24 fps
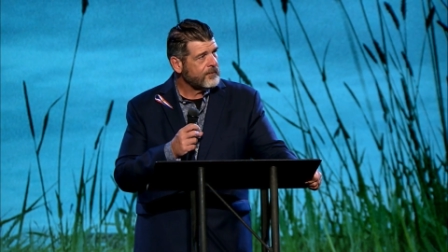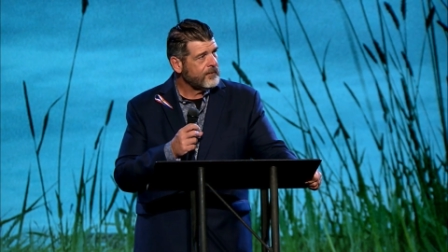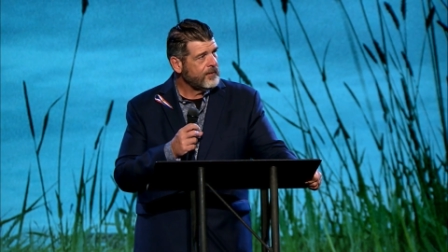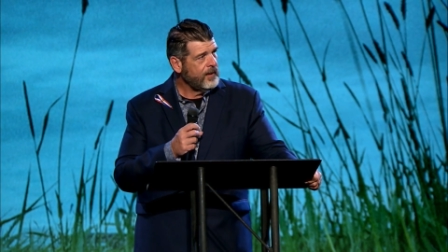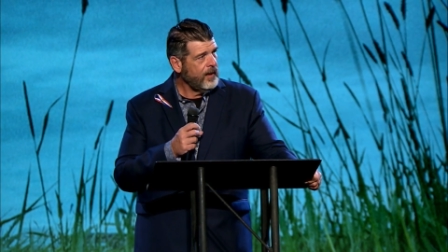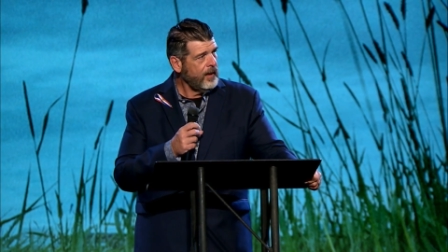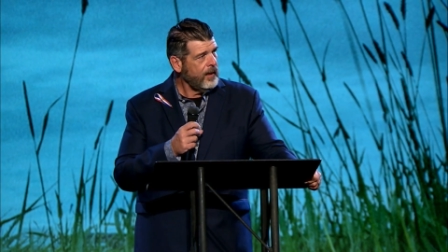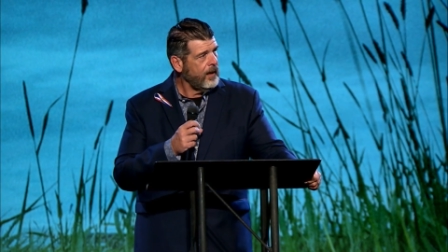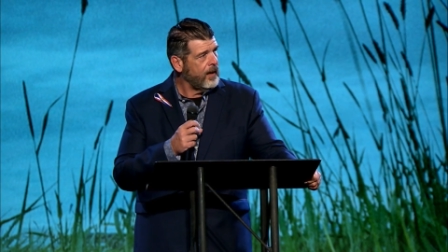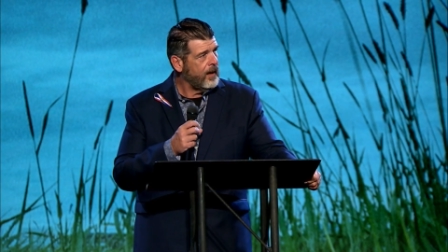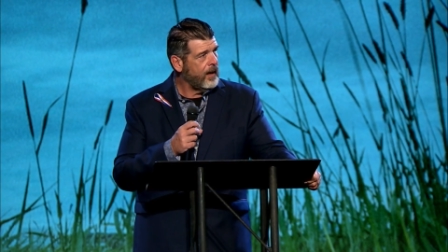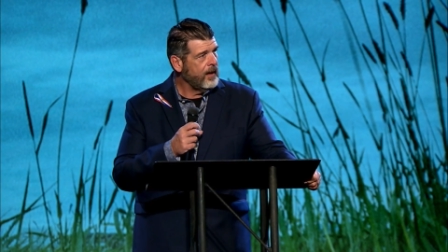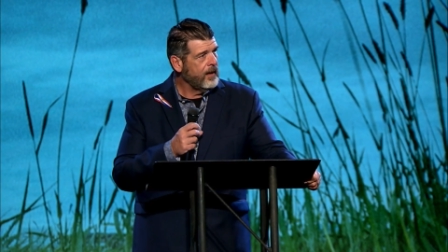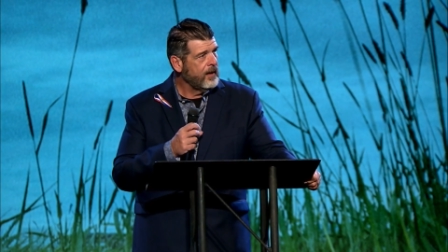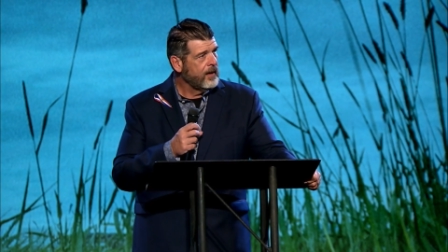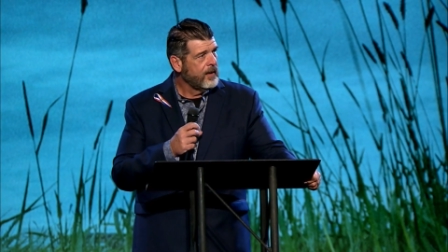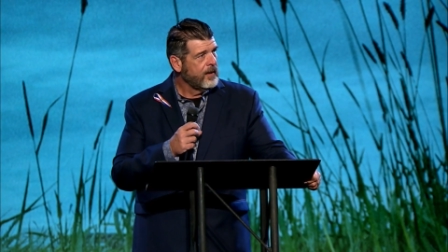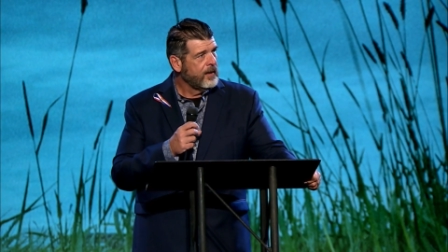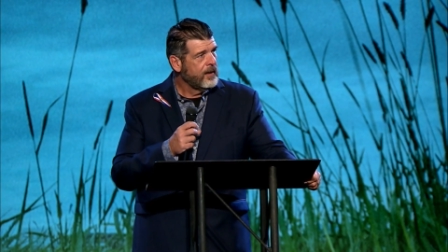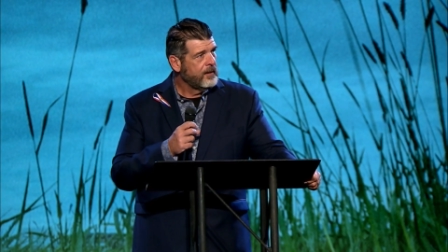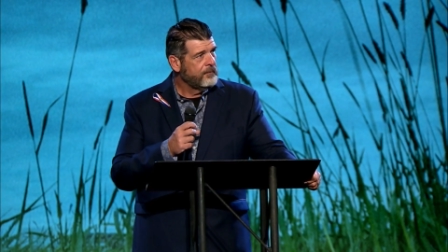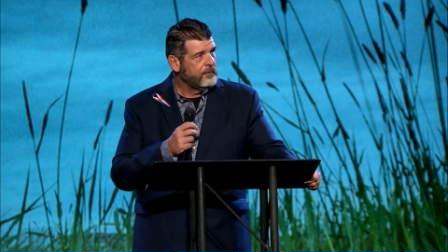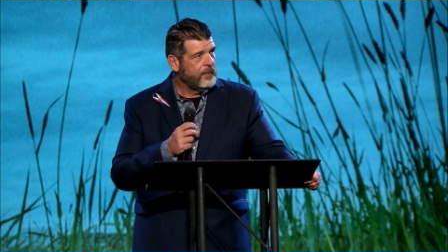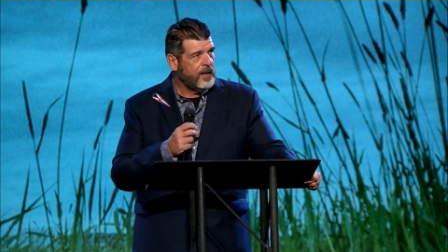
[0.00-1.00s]
Yeah.
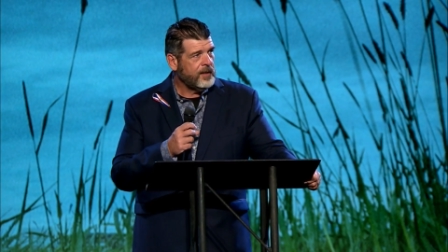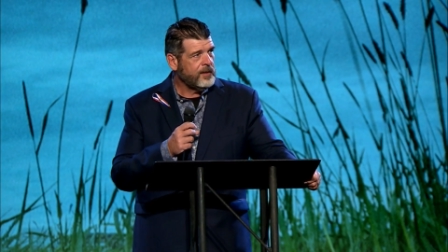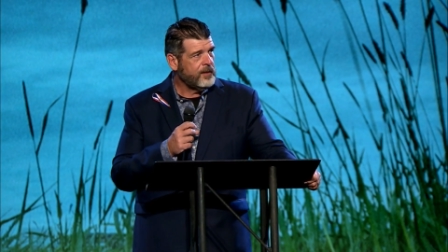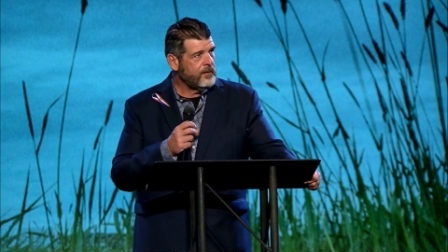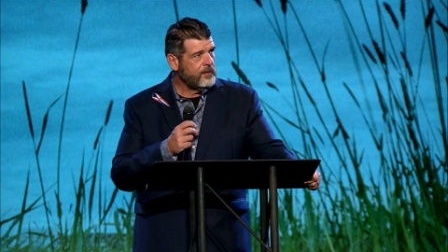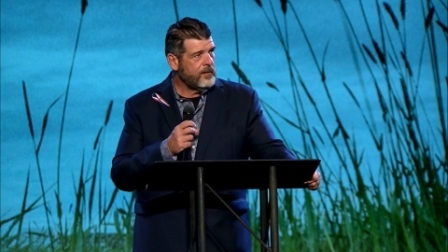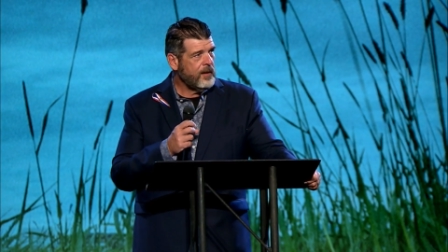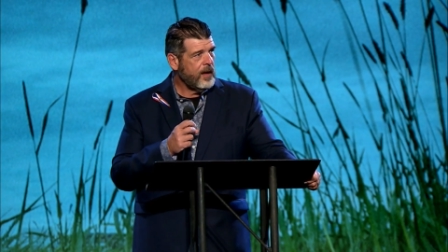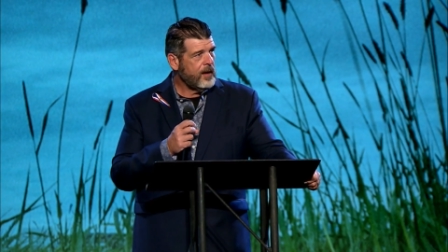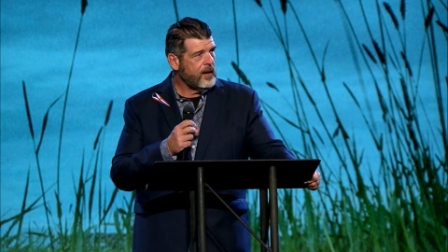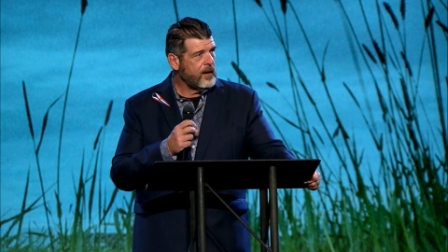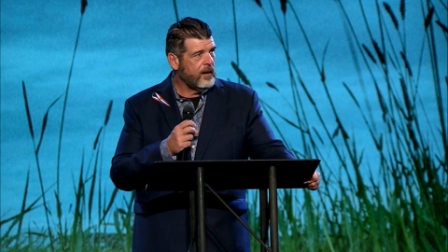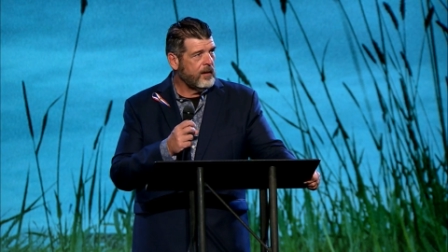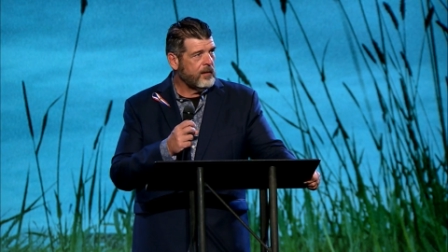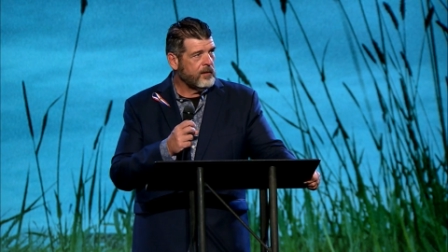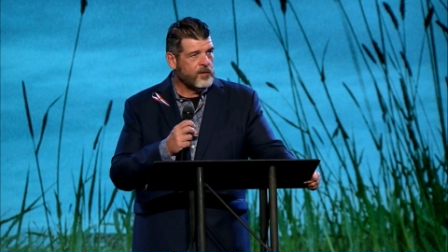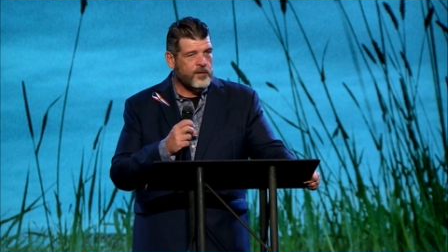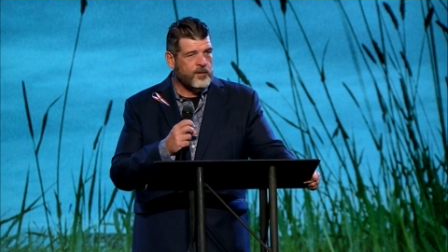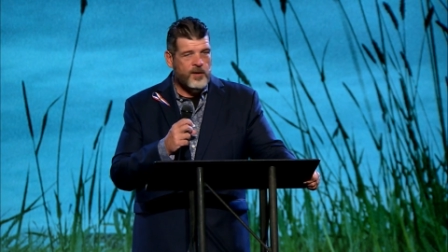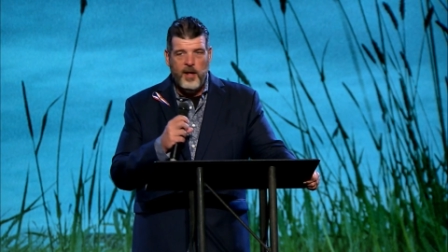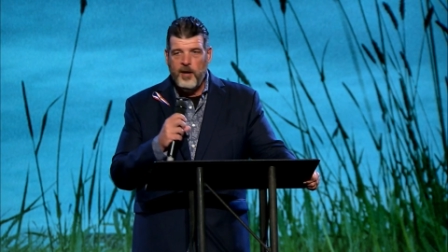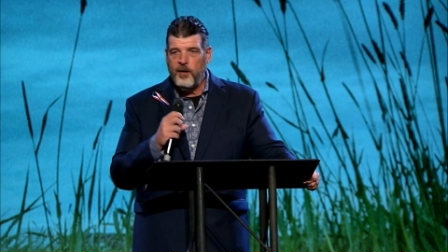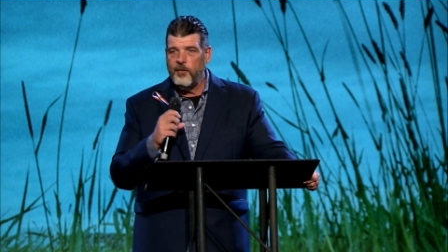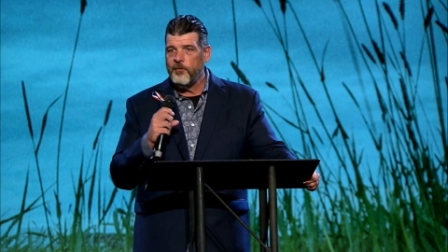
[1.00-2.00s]
Man, you're not, a, you're
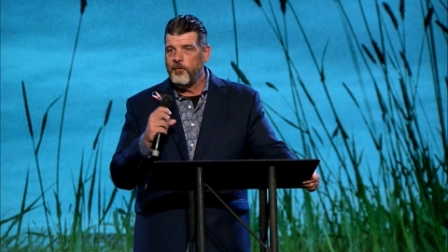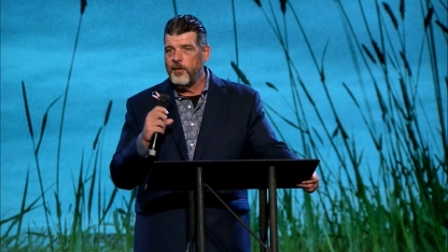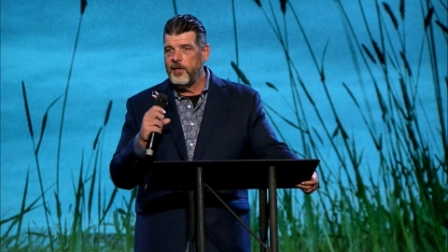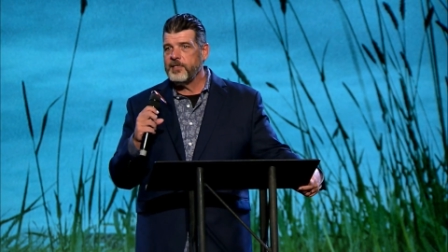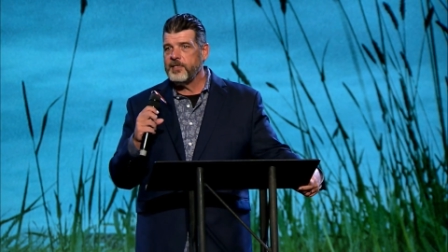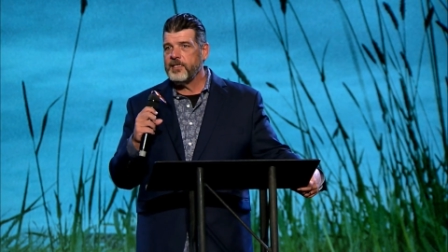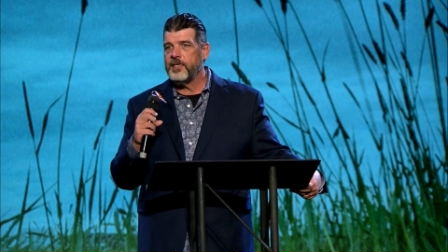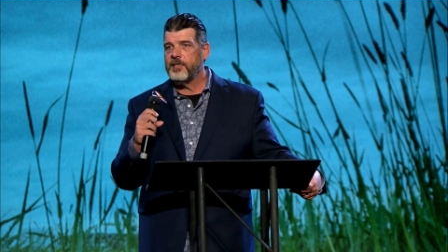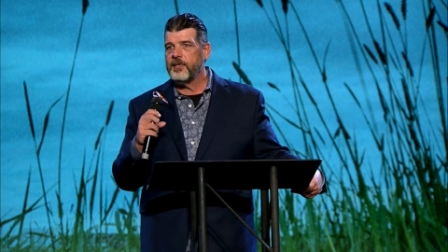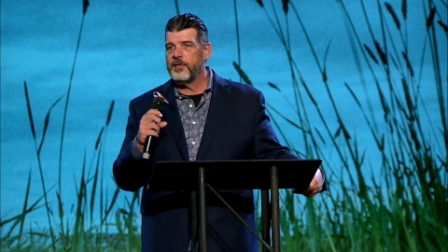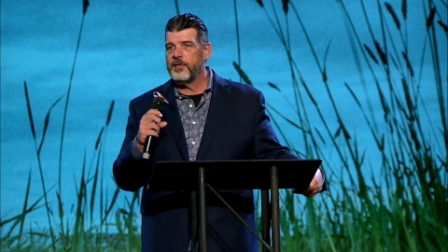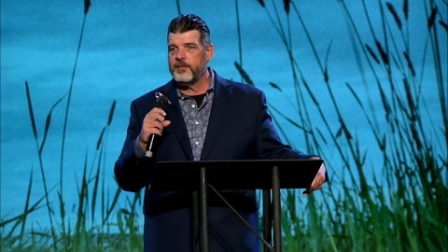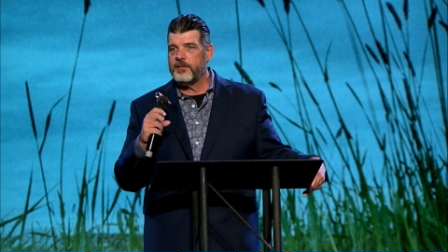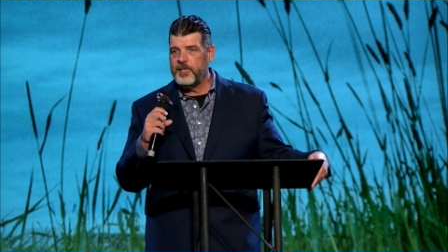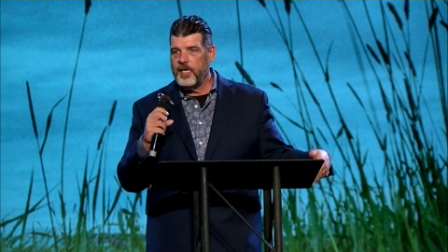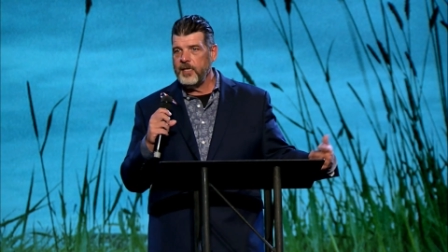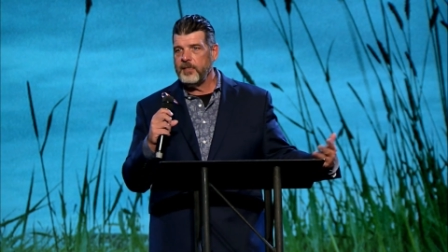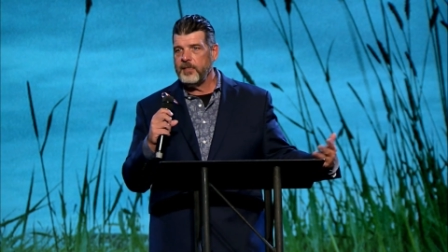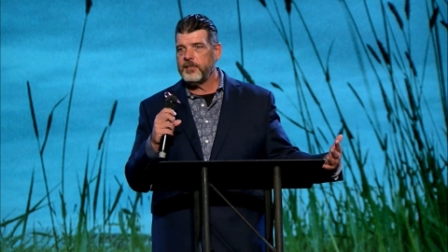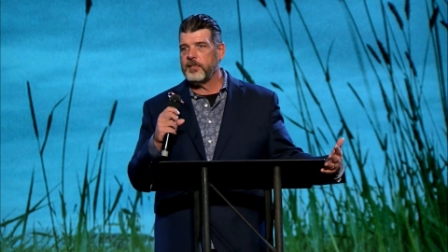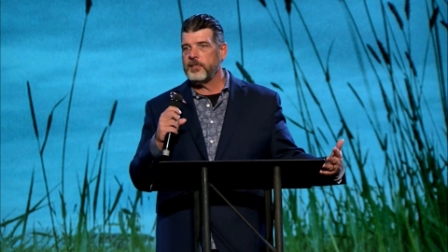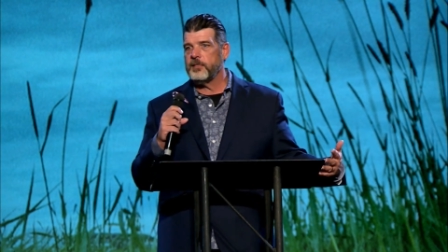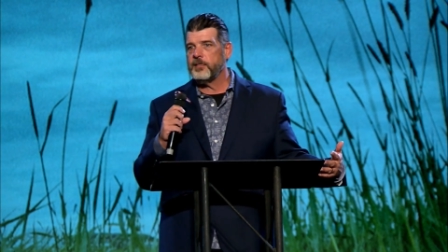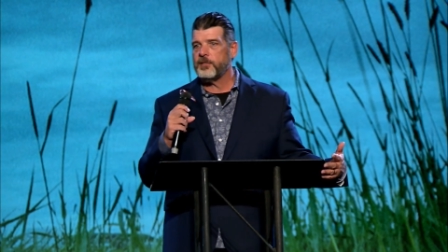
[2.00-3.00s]
not a resident of
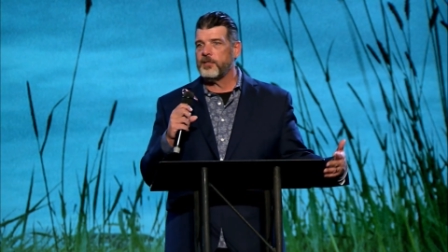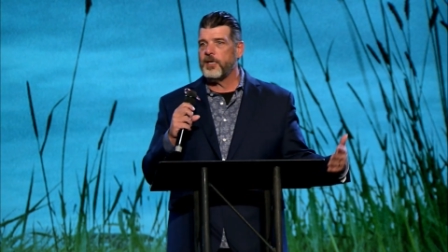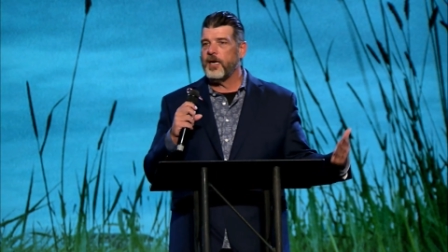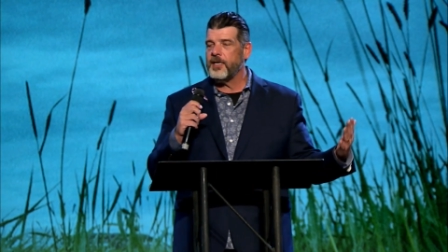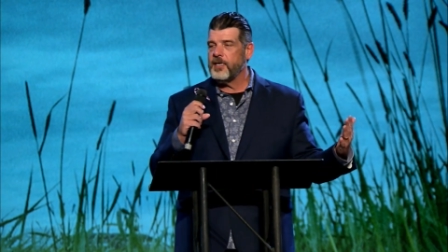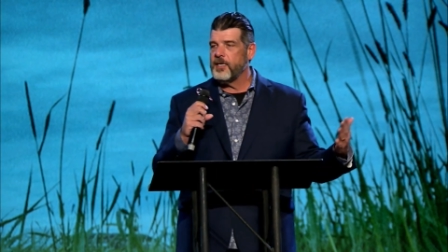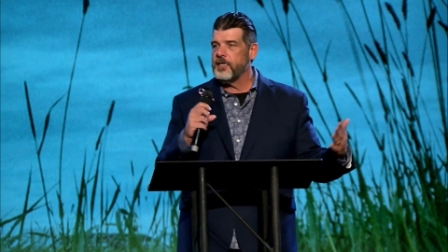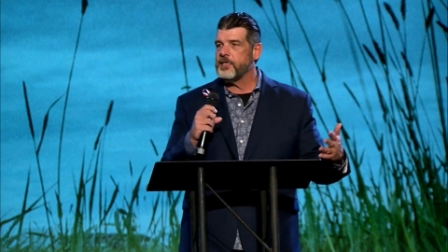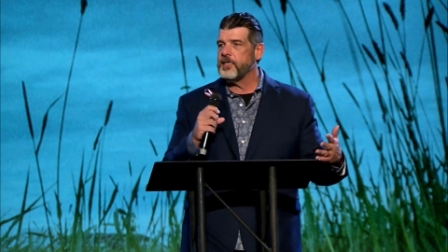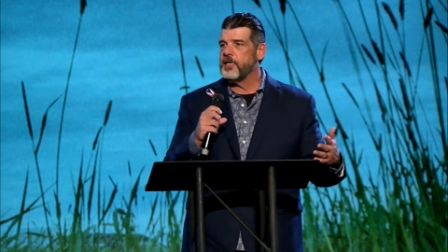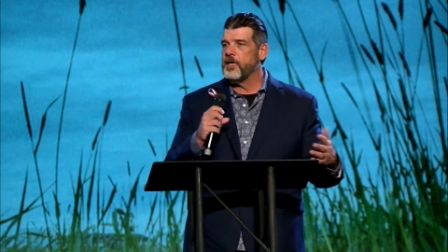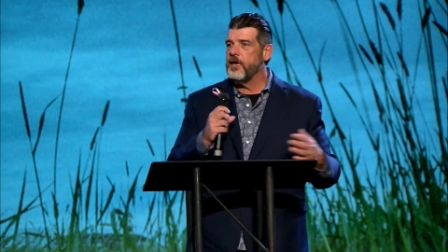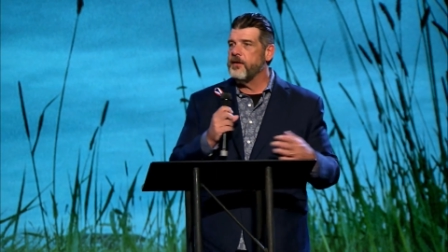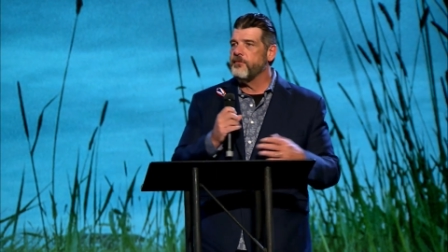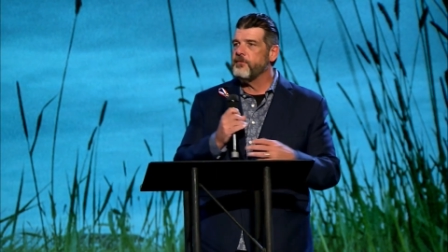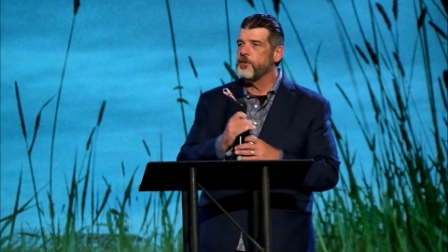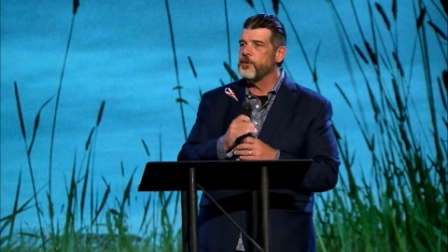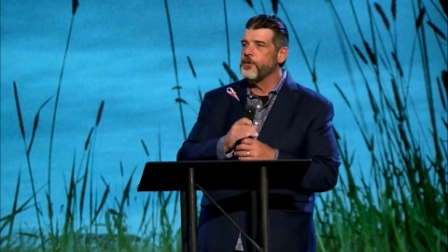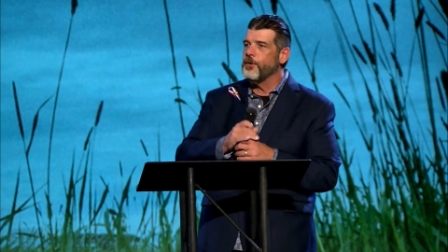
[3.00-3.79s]
Texas trying to get to heaven.